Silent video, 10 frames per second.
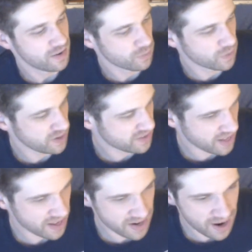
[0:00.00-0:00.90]
What is
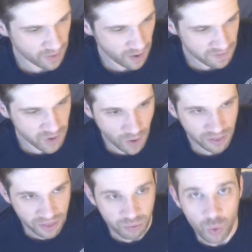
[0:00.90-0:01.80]
that now? I've gone
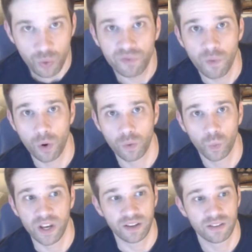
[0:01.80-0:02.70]
through 4
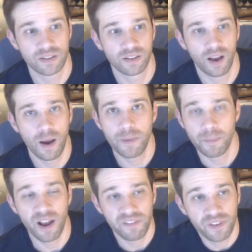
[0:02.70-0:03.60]
weeks. I'm in
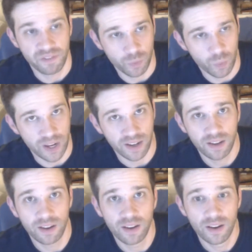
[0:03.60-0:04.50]
my 5th week.